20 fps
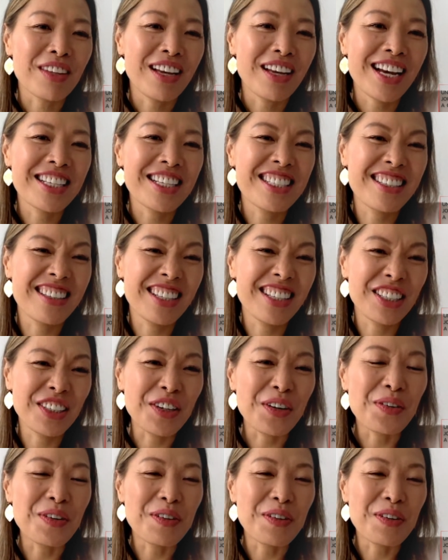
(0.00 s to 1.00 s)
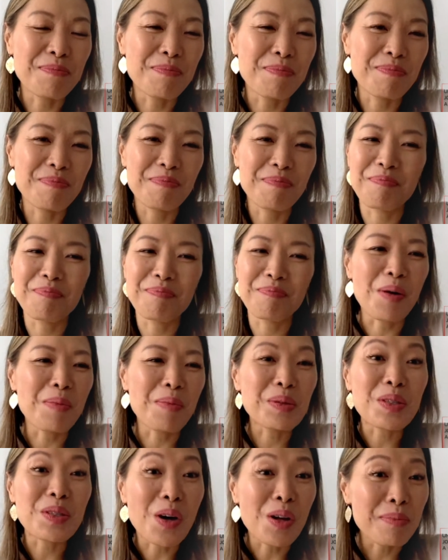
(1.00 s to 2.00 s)
Had to let go of
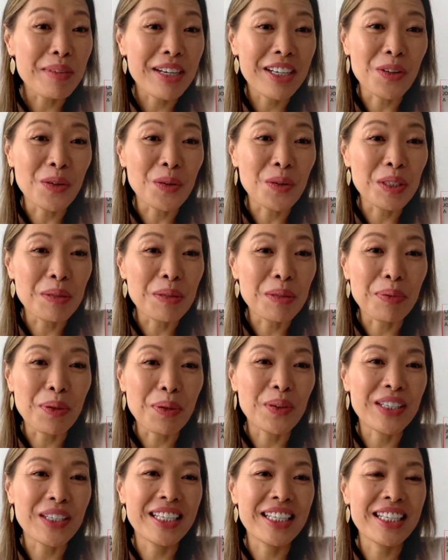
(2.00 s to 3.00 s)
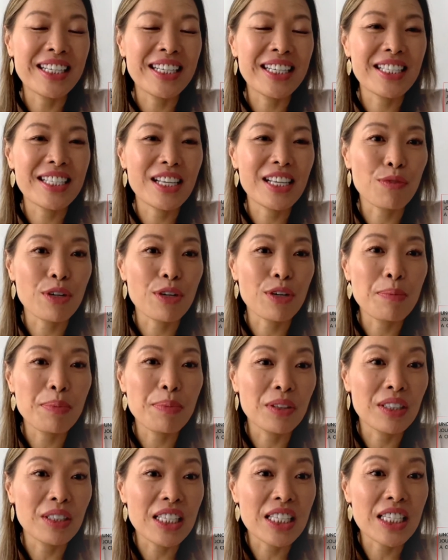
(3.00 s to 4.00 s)
almost all my old employees,
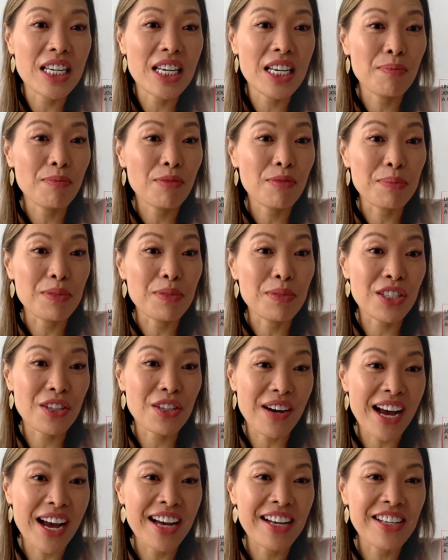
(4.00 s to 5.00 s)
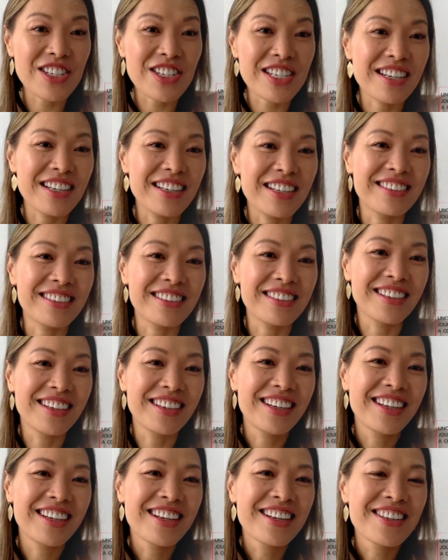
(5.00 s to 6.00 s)
rebuild the team from scratch. And
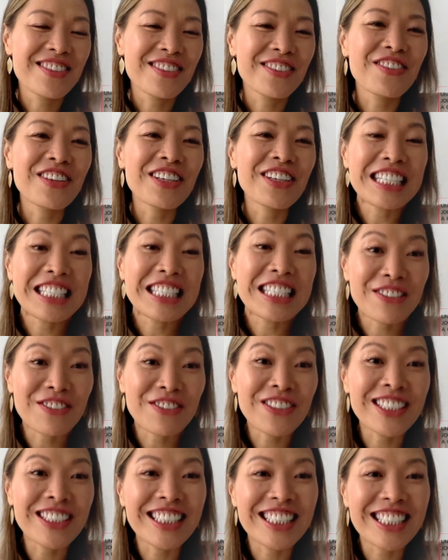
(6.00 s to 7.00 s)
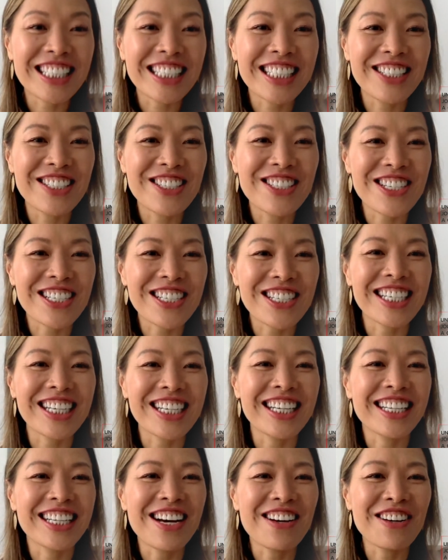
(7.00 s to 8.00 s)
so a very different journey.
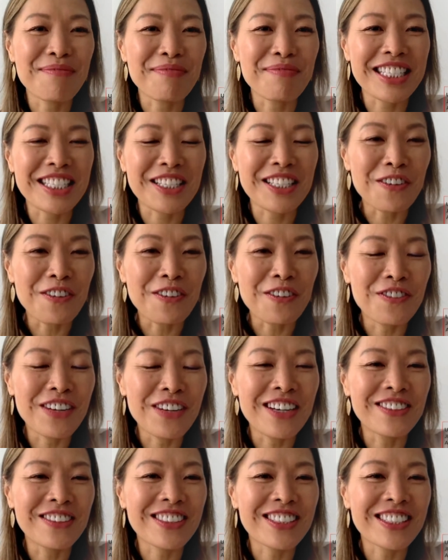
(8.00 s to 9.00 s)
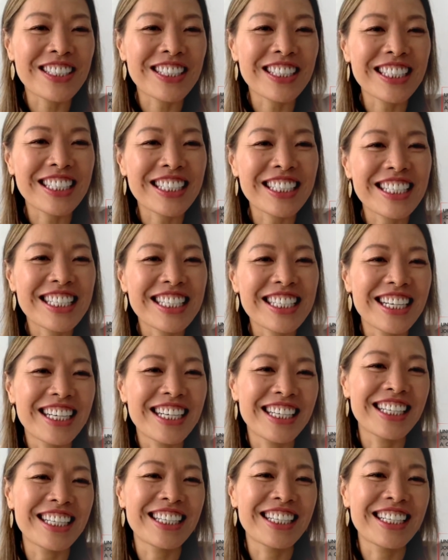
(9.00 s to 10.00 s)
And now I'm the single founder
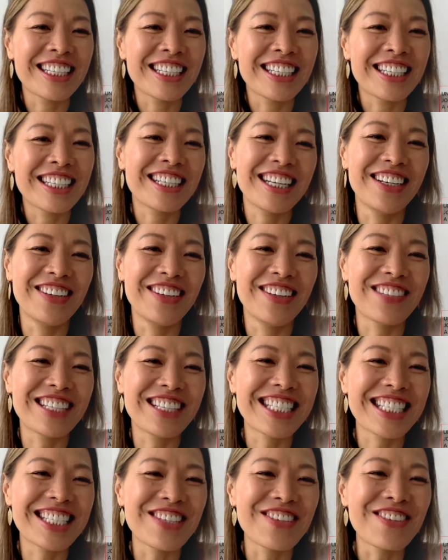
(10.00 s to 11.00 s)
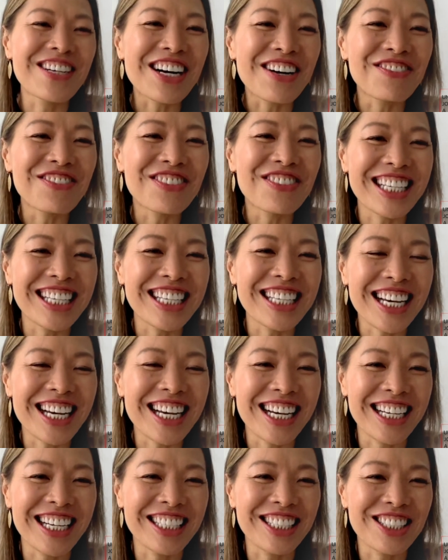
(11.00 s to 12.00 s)
of this new
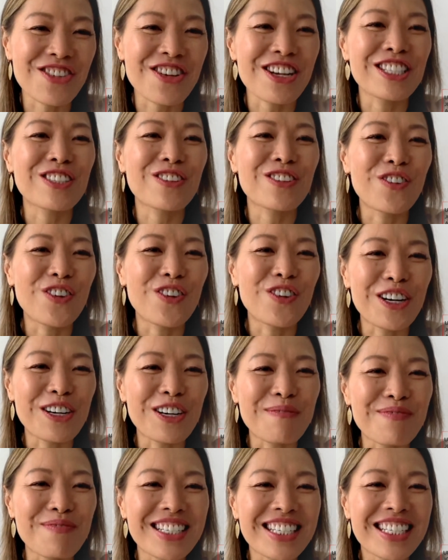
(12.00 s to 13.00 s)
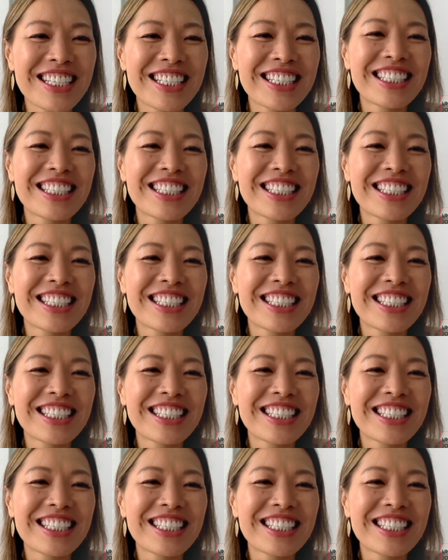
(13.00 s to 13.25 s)
company that I transformed.